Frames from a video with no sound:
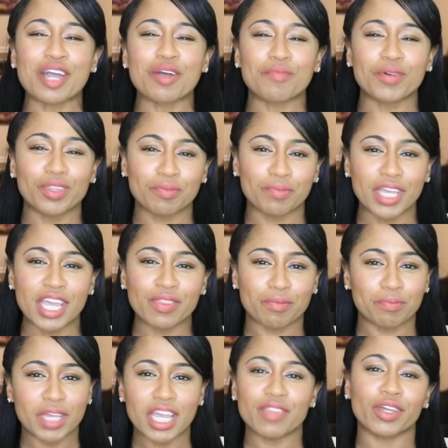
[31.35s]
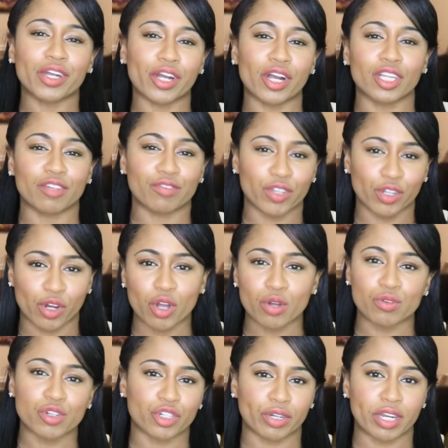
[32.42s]
but being the girl of your
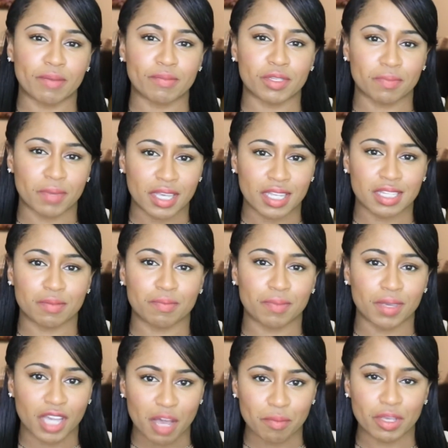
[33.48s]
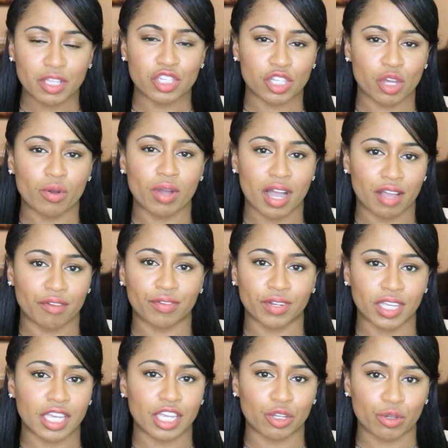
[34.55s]
own dreams means becoming so
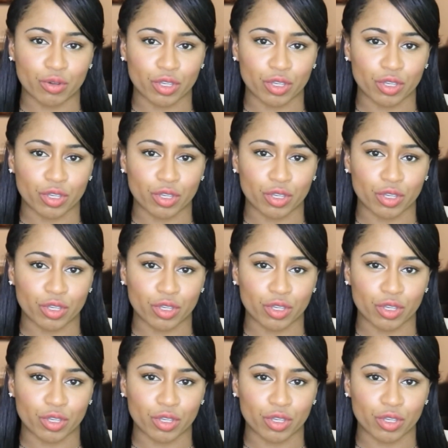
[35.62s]
confident in who